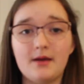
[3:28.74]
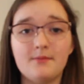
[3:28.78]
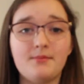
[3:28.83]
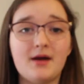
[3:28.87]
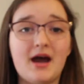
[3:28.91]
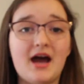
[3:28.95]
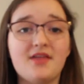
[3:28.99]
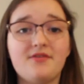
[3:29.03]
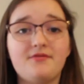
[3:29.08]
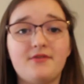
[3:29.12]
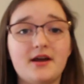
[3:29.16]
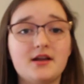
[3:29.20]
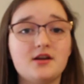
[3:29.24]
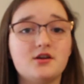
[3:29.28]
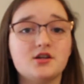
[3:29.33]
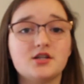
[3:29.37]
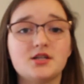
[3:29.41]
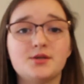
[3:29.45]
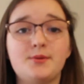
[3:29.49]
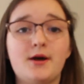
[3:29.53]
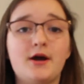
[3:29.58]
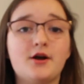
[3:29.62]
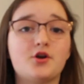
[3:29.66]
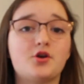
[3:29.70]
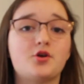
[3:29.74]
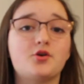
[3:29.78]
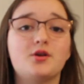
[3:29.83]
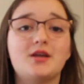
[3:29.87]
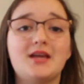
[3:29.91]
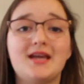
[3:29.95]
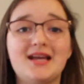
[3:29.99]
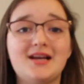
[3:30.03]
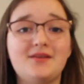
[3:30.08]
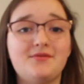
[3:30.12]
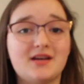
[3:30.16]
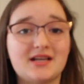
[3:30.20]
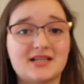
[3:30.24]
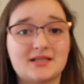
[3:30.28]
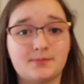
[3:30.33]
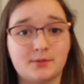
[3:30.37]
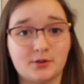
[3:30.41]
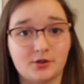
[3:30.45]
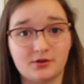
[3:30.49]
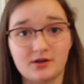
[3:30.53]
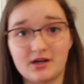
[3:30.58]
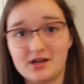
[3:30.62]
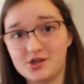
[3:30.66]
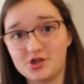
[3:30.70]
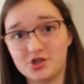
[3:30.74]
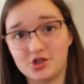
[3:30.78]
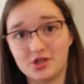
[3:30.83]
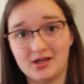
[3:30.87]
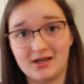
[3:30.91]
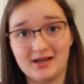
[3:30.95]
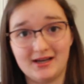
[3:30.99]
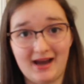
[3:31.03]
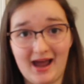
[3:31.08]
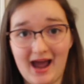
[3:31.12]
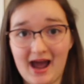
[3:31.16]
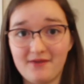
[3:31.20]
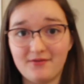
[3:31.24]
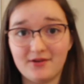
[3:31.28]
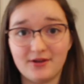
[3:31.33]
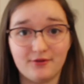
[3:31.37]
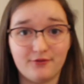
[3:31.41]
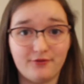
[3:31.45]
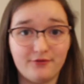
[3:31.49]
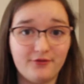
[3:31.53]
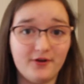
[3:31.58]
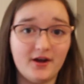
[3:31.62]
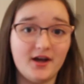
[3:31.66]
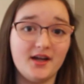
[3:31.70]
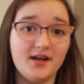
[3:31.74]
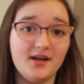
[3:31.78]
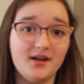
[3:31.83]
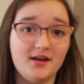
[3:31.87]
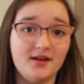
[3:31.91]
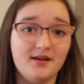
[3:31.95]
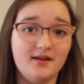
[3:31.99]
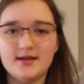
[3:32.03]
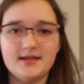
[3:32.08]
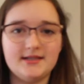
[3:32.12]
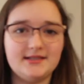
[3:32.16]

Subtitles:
Pathfinder is about creative exploration and having fun.